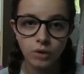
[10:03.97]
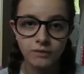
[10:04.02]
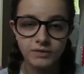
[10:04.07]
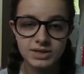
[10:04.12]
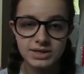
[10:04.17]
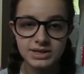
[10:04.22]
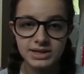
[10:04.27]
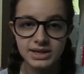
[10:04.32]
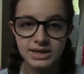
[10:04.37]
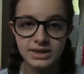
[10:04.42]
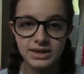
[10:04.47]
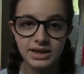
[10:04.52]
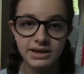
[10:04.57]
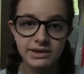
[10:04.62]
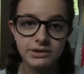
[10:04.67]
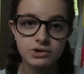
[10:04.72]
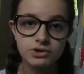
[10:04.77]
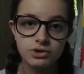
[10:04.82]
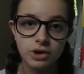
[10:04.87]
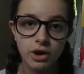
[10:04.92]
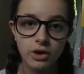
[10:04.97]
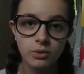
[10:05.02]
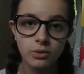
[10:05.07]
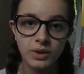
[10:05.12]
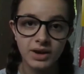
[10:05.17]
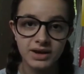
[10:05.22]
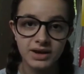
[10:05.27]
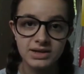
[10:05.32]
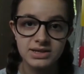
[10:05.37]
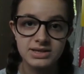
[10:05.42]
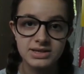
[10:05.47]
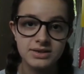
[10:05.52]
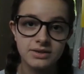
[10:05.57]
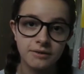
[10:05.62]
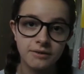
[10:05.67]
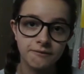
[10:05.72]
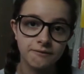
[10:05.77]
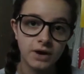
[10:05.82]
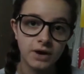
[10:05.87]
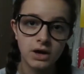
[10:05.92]
Obviously the intro is
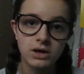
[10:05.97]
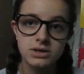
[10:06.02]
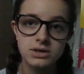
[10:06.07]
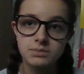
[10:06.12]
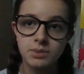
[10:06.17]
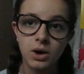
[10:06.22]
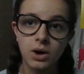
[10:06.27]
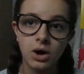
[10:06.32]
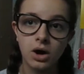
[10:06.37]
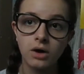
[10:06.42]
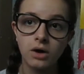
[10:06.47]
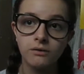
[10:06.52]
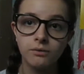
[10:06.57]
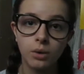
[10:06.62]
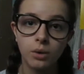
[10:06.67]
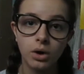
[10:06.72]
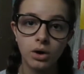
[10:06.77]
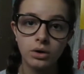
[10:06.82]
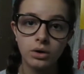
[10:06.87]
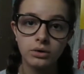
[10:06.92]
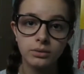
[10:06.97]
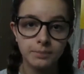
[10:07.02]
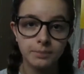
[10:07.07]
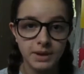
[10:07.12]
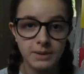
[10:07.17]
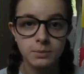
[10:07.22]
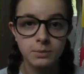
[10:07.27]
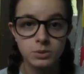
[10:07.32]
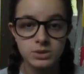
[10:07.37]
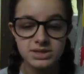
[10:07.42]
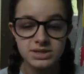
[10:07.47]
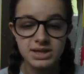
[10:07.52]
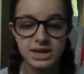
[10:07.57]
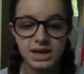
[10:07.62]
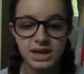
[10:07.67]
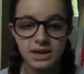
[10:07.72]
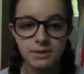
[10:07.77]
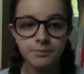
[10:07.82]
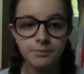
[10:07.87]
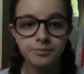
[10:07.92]
the first part of what people
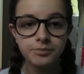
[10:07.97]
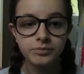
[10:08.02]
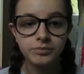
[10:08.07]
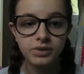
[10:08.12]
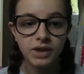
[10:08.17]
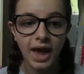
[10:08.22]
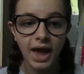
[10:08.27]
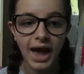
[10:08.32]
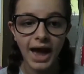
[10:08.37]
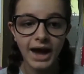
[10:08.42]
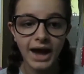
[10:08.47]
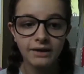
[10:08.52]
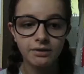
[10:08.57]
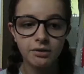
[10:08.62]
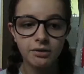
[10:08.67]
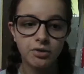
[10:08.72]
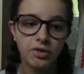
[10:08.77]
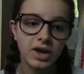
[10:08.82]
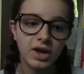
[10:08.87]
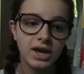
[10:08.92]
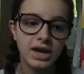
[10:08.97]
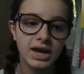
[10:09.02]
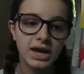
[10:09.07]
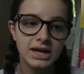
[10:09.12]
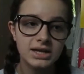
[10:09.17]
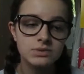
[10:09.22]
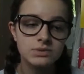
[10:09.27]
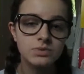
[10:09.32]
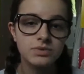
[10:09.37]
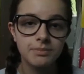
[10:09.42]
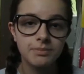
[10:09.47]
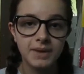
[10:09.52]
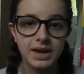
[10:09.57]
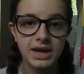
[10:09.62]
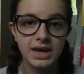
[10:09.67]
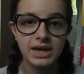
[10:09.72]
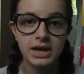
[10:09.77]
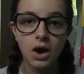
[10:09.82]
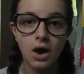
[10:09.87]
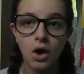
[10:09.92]
see, and the thing is with
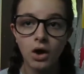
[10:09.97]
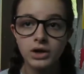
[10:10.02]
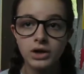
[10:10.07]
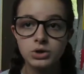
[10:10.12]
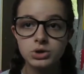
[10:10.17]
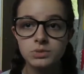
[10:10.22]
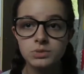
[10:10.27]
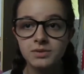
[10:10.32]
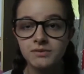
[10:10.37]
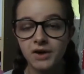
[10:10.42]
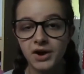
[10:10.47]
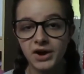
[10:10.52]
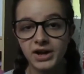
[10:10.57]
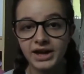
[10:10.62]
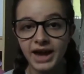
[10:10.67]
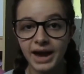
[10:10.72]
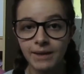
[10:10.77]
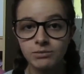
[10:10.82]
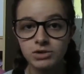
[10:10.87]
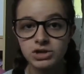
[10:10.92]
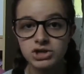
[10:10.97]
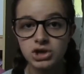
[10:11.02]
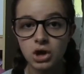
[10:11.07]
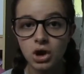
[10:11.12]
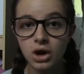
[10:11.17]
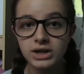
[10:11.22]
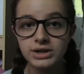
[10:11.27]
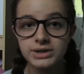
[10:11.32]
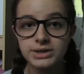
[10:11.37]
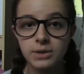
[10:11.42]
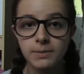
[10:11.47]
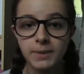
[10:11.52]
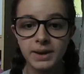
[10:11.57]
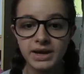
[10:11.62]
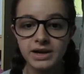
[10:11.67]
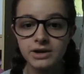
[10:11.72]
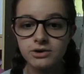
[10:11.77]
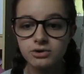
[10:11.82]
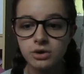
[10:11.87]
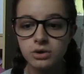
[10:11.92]
me, I used to be very camera shy, so my
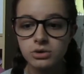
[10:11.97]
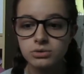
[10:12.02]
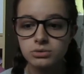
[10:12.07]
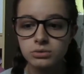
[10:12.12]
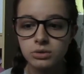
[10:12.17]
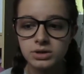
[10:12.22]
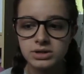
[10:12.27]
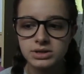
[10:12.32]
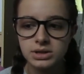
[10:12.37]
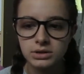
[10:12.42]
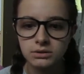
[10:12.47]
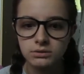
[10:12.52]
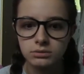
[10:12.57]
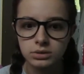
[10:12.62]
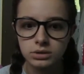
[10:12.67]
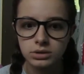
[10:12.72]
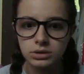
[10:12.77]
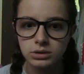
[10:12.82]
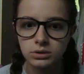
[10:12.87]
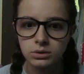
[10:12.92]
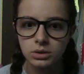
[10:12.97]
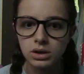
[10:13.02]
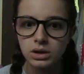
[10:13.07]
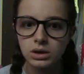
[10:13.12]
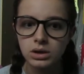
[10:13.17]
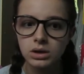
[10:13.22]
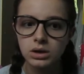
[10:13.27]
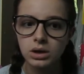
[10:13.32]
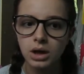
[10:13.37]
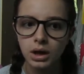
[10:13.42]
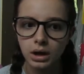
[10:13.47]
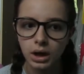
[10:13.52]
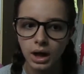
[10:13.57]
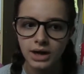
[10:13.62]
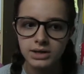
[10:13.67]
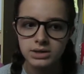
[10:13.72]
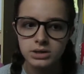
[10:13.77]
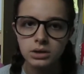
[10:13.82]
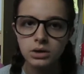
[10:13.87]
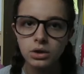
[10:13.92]
intros were always like really quiet, and
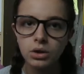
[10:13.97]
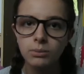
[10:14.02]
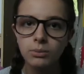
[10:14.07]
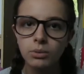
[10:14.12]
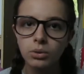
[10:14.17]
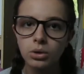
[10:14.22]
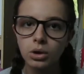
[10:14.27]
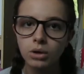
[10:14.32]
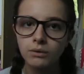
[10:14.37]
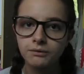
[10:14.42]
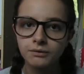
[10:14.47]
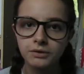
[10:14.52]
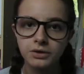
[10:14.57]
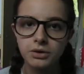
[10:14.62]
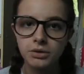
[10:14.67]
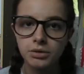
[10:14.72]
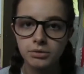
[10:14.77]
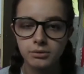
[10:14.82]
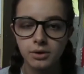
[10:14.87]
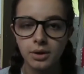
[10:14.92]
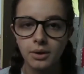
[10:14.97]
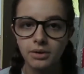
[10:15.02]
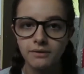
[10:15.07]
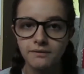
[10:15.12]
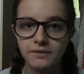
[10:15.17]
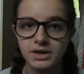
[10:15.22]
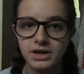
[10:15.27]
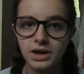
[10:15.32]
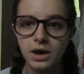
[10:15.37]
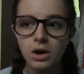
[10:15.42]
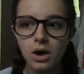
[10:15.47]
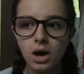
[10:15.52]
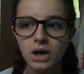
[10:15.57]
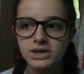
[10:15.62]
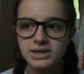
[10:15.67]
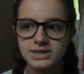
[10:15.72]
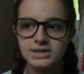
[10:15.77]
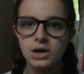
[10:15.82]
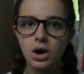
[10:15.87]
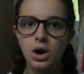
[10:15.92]
as I got more confident throughout the video
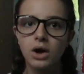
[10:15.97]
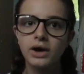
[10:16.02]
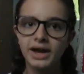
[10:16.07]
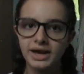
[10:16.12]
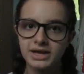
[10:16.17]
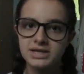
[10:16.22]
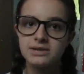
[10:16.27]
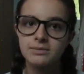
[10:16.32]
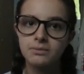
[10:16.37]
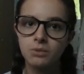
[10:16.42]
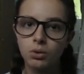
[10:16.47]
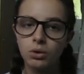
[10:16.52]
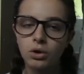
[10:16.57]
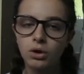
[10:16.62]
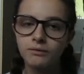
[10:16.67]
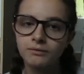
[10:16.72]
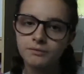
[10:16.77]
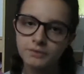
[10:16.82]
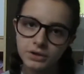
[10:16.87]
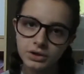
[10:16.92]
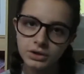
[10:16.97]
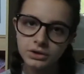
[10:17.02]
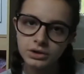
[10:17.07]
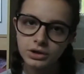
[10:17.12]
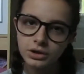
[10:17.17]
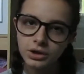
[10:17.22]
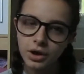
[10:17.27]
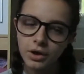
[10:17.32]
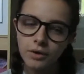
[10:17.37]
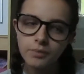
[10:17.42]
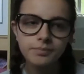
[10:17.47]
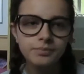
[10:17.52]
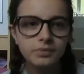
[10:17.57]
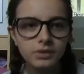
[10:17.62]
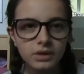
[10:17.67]
I'd start getting more confident, you know,